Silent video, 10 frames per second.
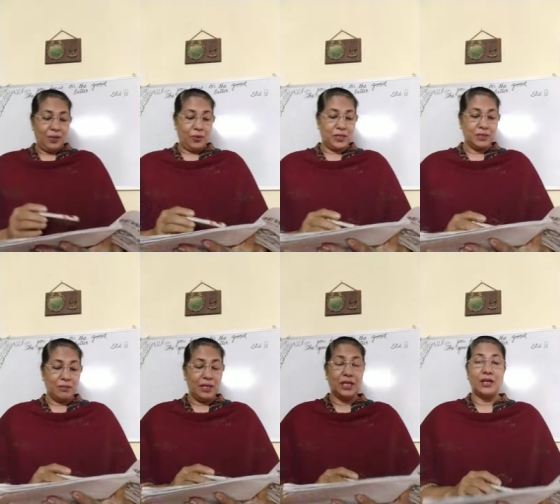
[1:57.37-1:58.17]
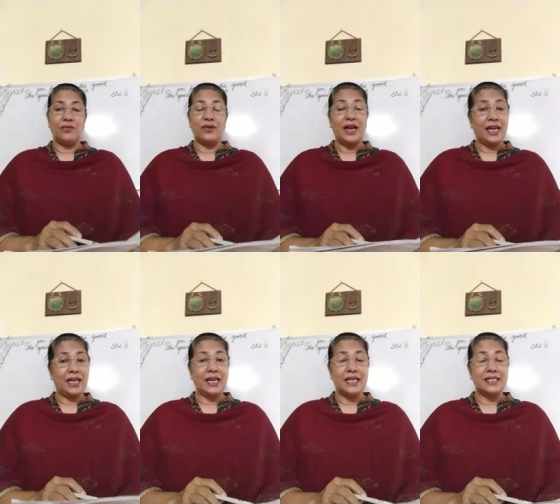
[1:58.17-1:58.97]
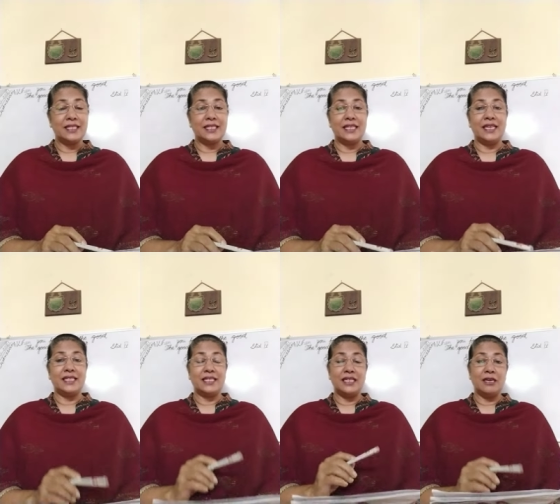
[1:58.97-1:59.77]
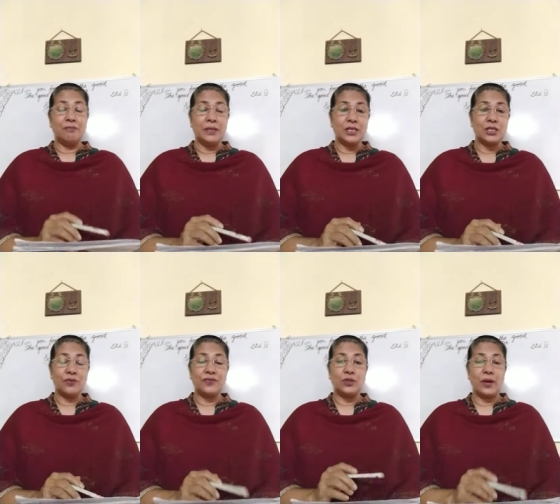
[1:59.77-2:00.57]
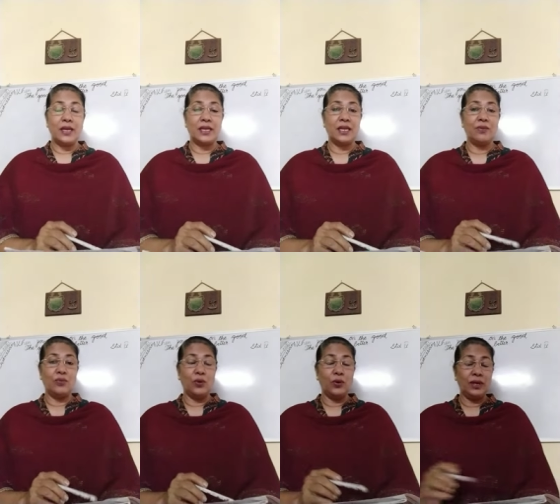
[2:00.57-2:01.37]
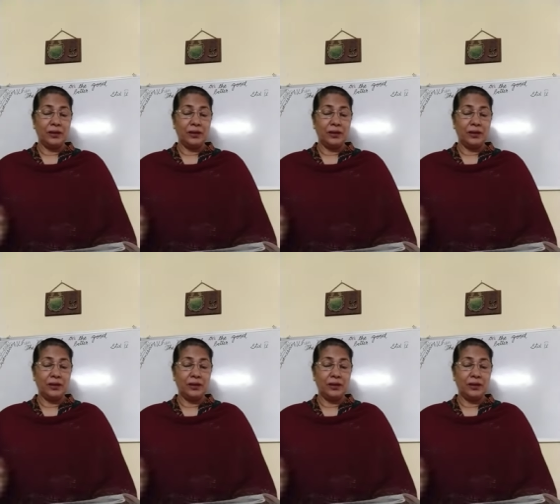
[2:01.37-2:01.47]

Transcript: What is the meaning of anklets? Yes, a piece of jewelry worn.